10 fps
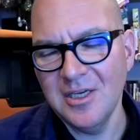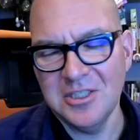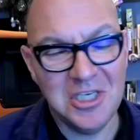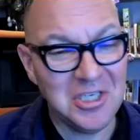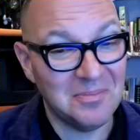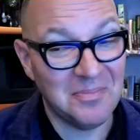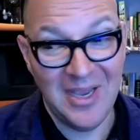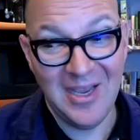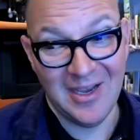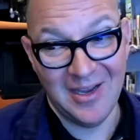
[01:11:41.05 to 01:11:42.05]
Xi
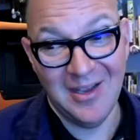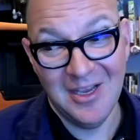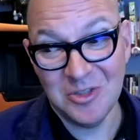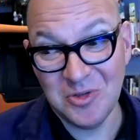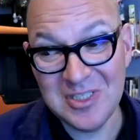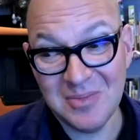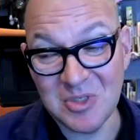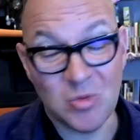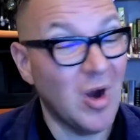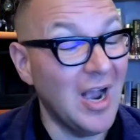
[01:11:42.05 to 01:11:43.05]
Jinping treats them
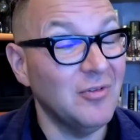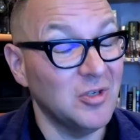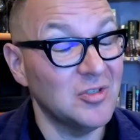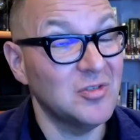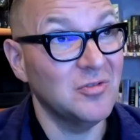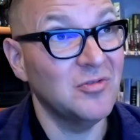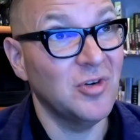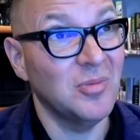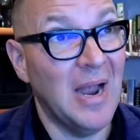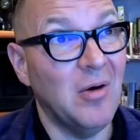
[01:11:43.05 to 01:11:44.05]
as rivals
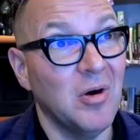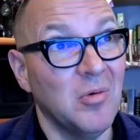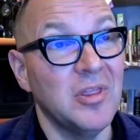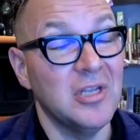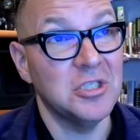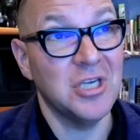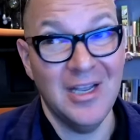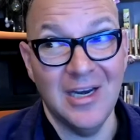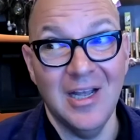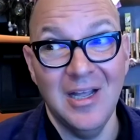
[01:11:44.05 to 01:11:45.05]
for power within
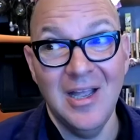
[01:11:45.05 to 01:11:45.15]
China.